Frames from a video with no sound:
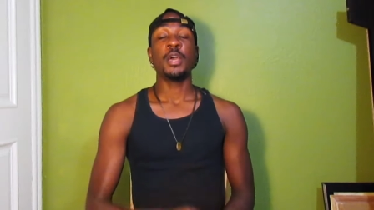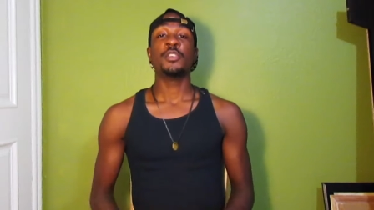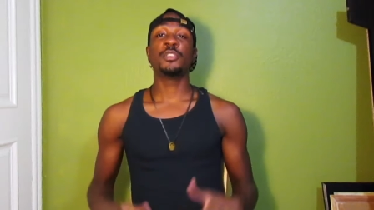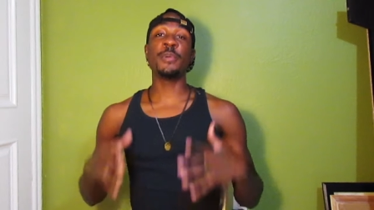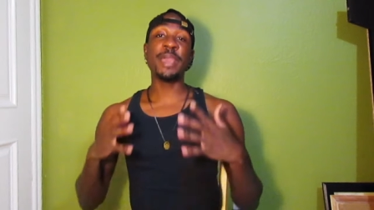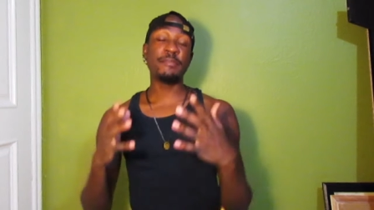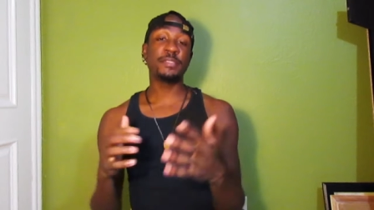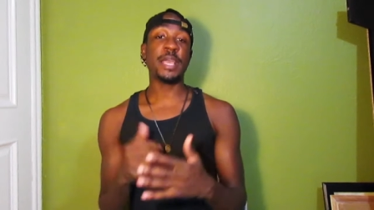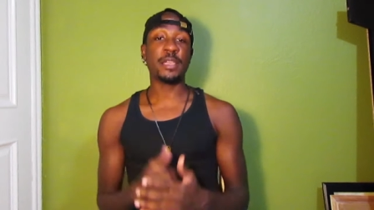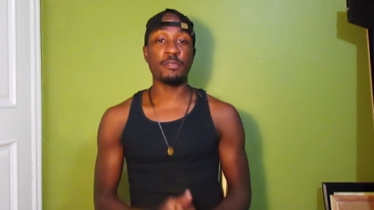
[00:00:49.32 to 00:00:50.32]
So we have
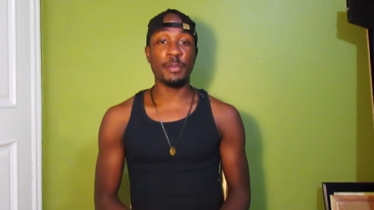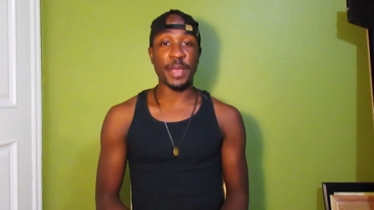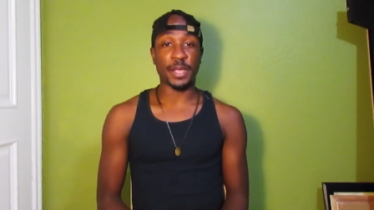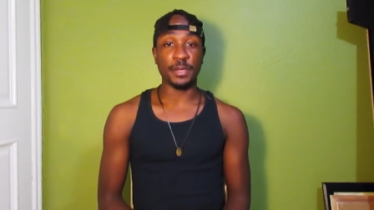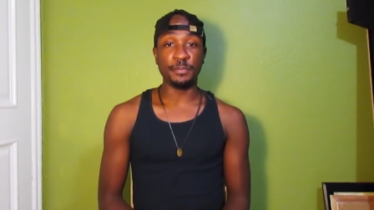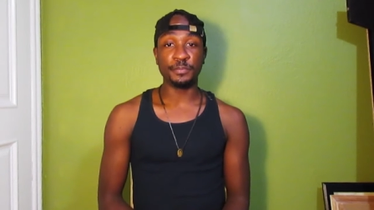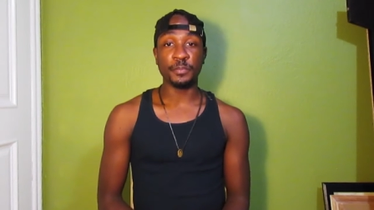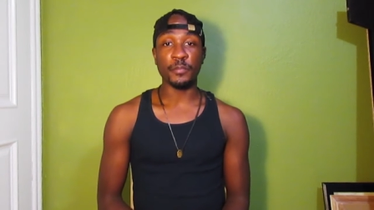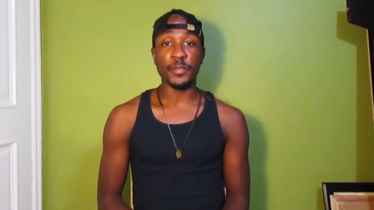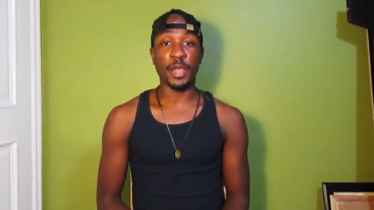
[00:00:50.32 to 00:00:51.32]
Jack and Rebecca.
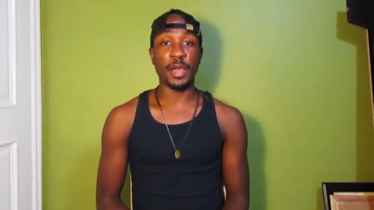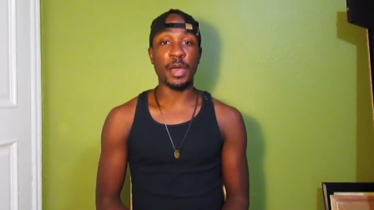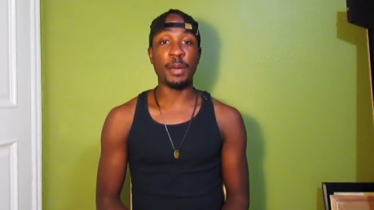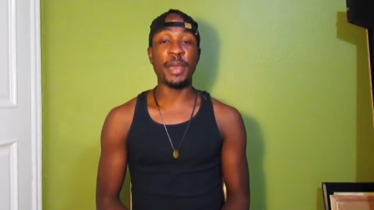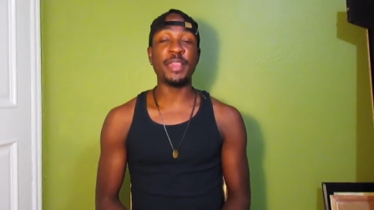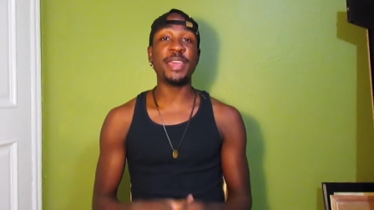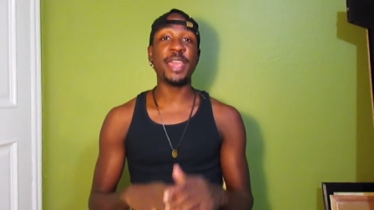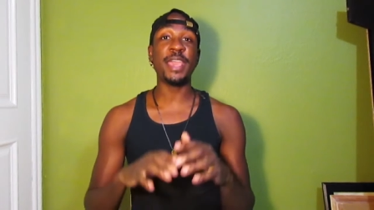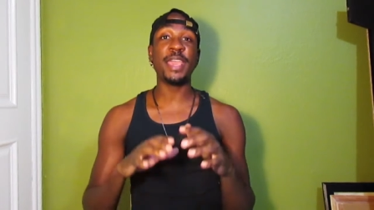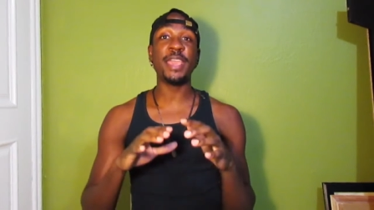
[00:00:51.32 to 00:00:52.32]

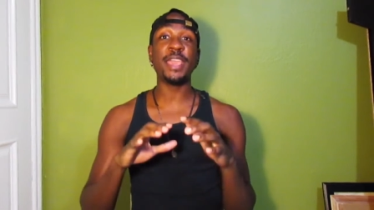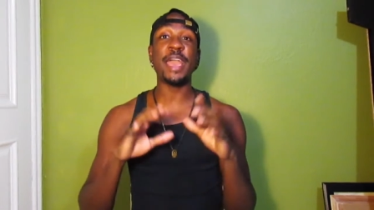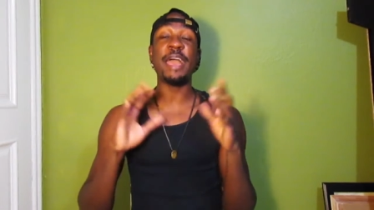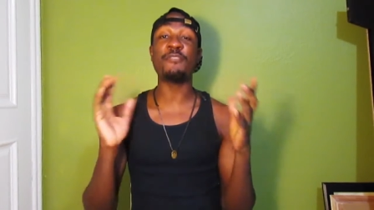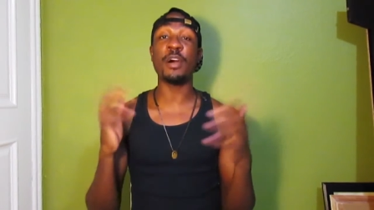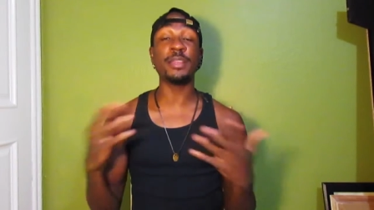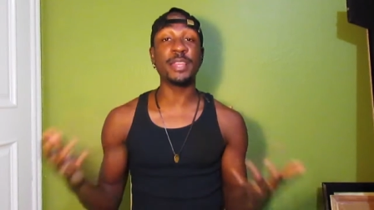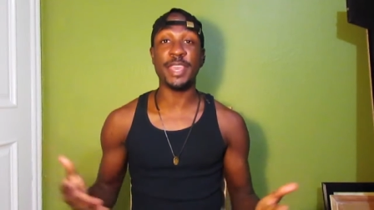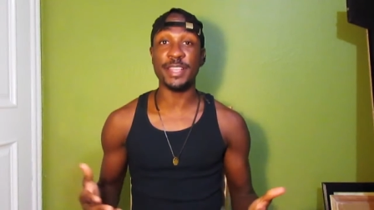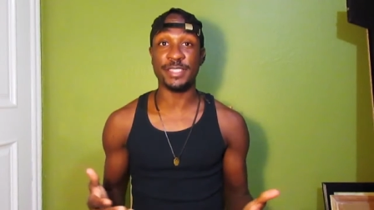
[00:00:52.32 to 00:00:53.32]
They have all of
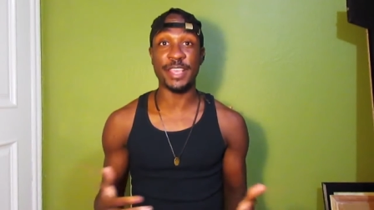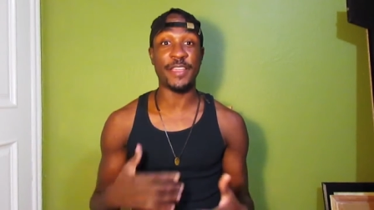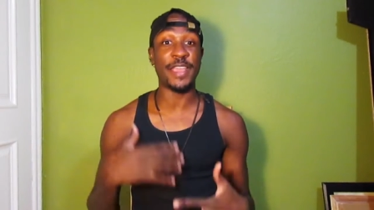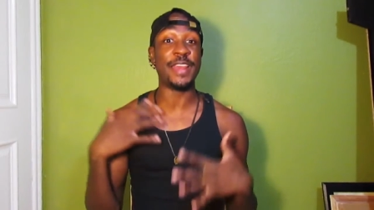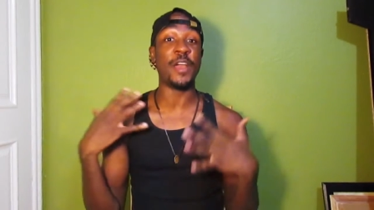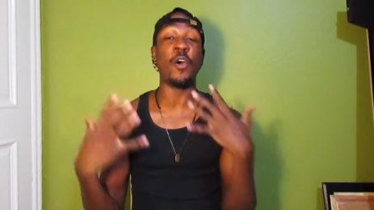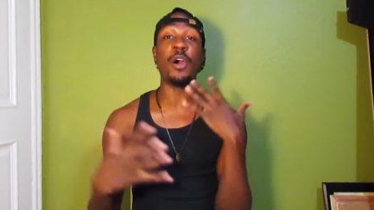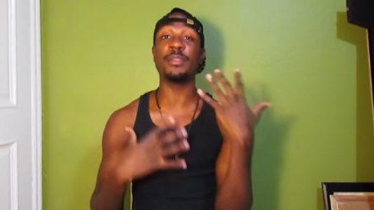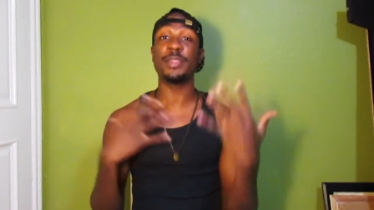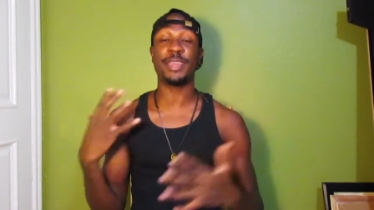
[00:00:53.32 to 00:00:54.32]
the kids there, and
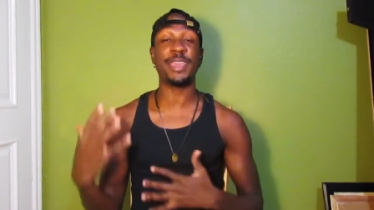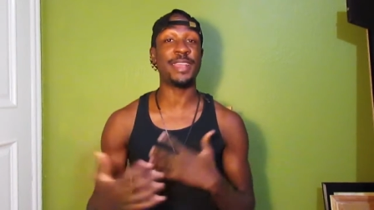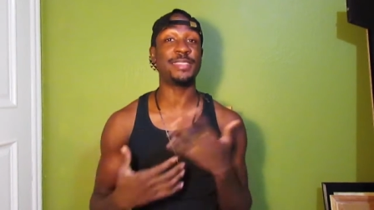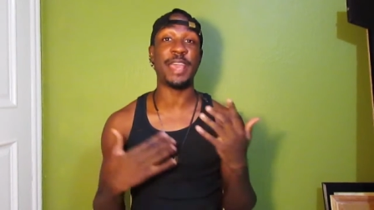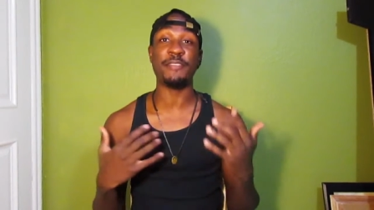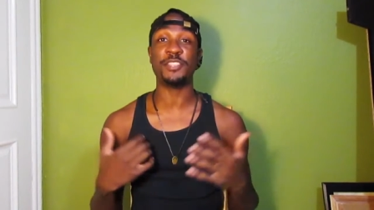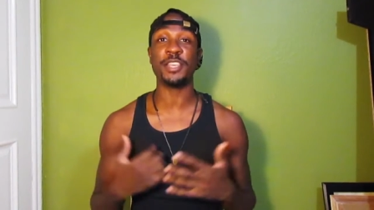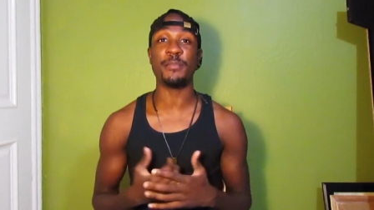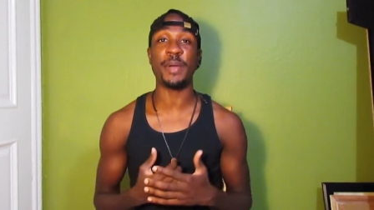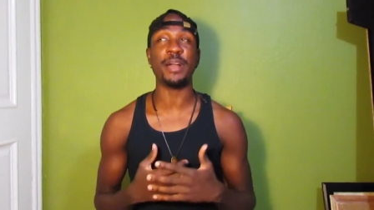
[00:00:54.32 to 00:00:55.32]
all of the kids have
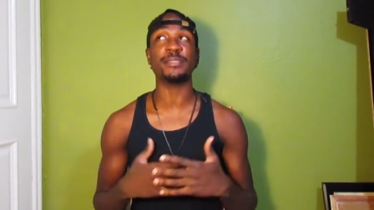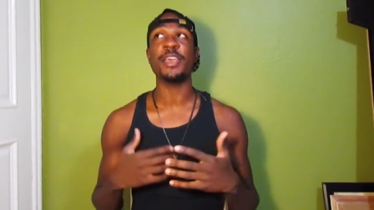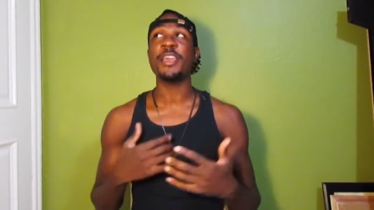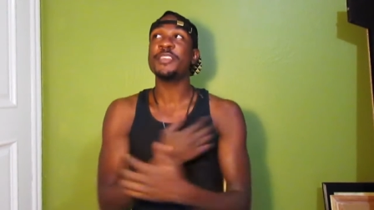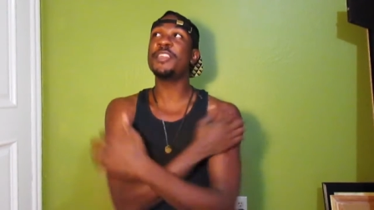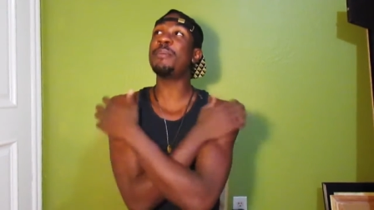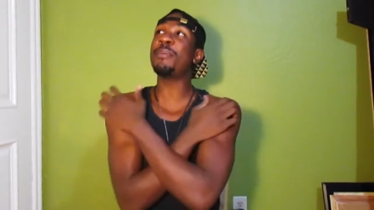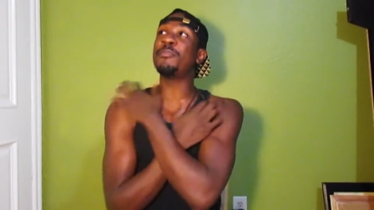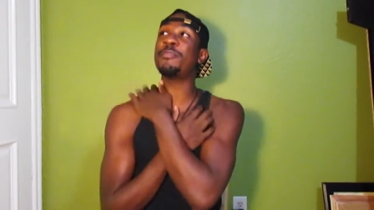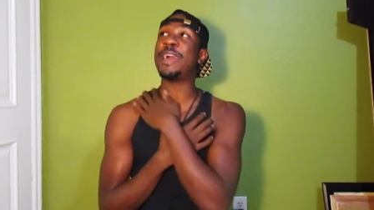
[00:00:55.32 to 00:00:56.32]
chickenpox. Y'all
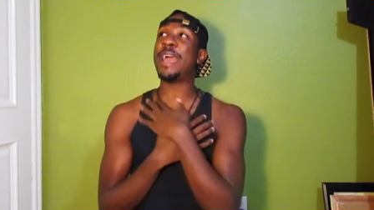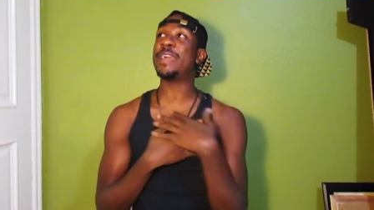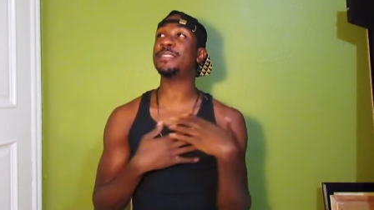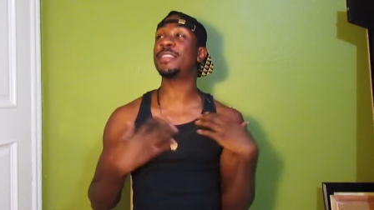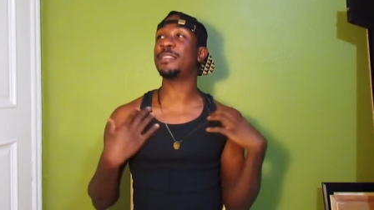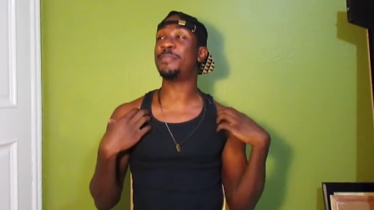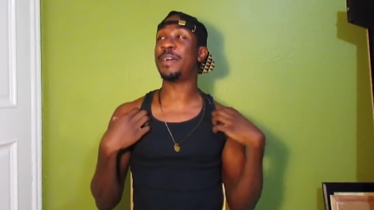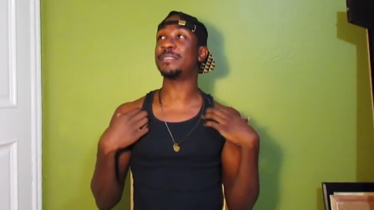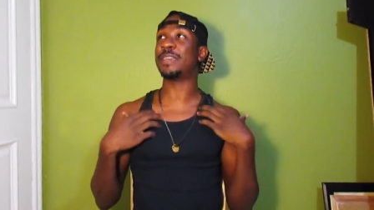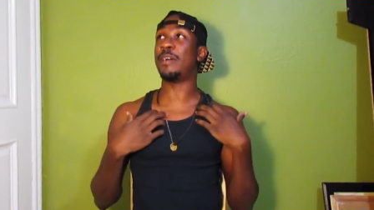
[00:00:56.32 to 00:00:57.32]
remember when I had
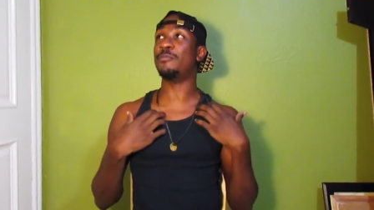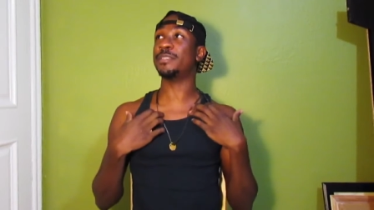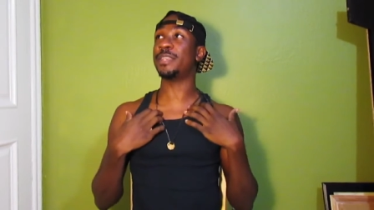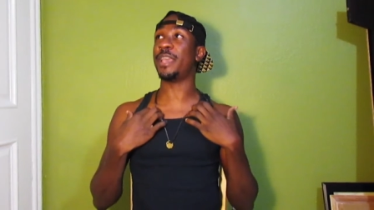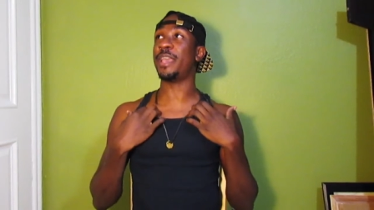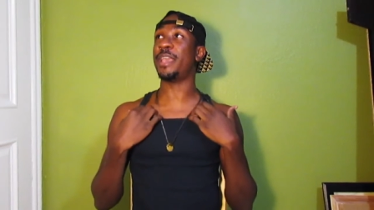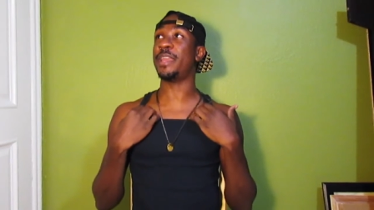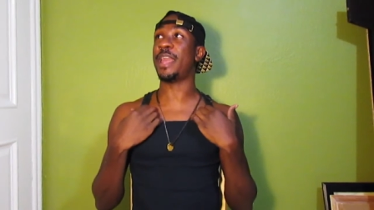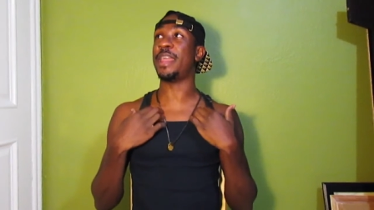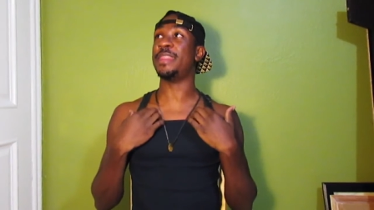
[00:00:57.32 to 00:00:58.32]
chickenpox? I was
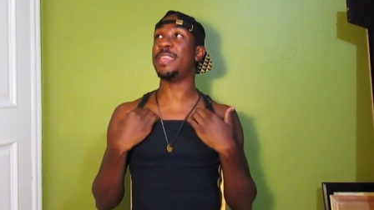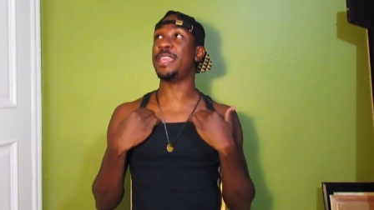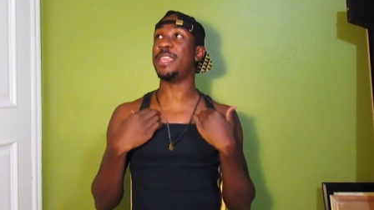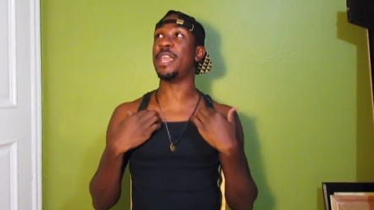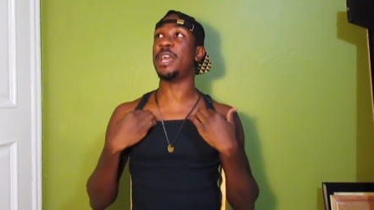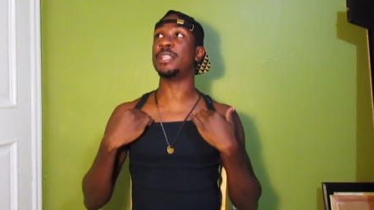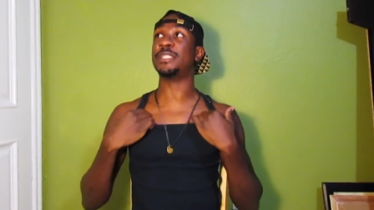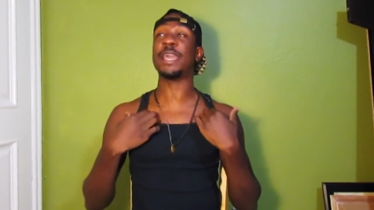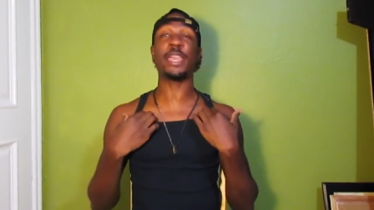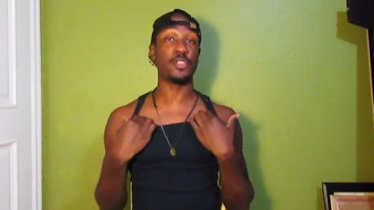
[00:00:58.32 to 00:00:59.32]
in the
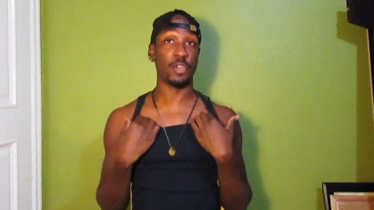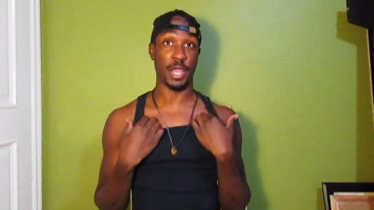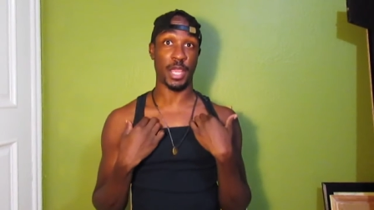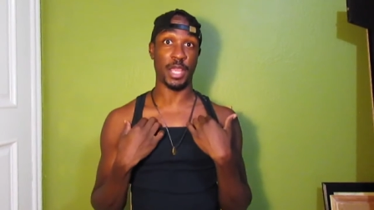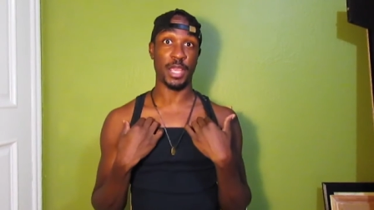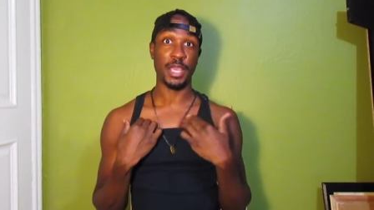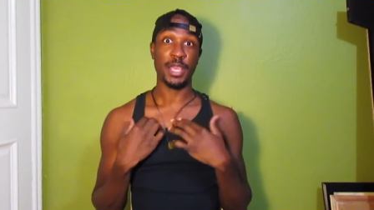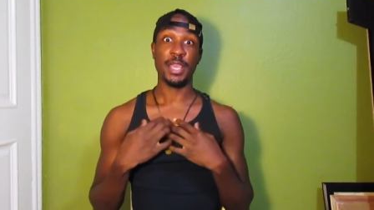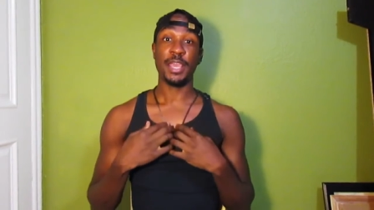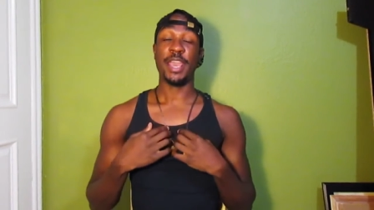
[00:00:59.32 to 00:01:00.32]
2nd grade,
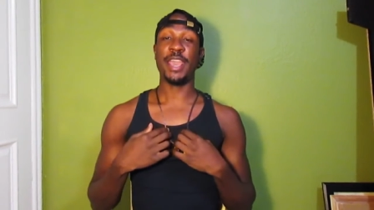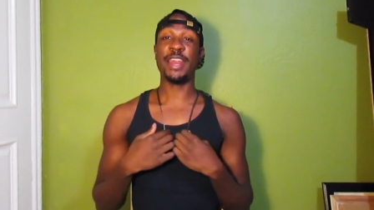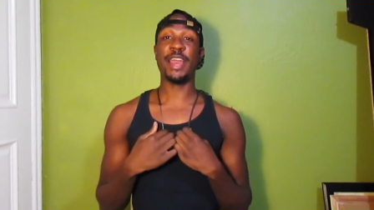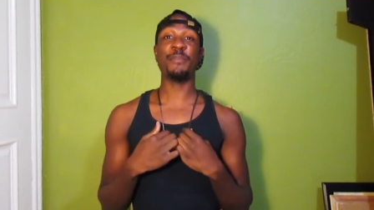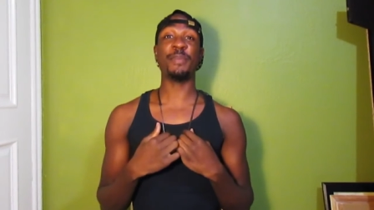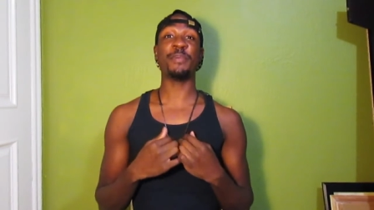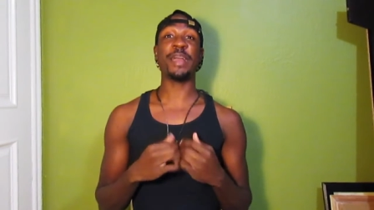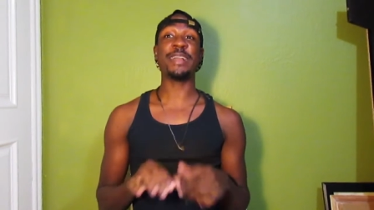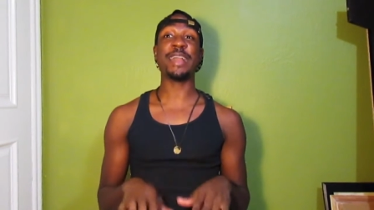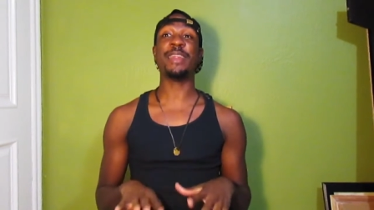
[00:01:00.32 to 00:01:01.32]
and I remember
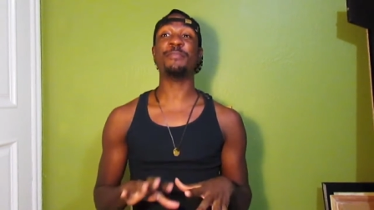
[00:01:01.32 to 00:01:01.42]
I got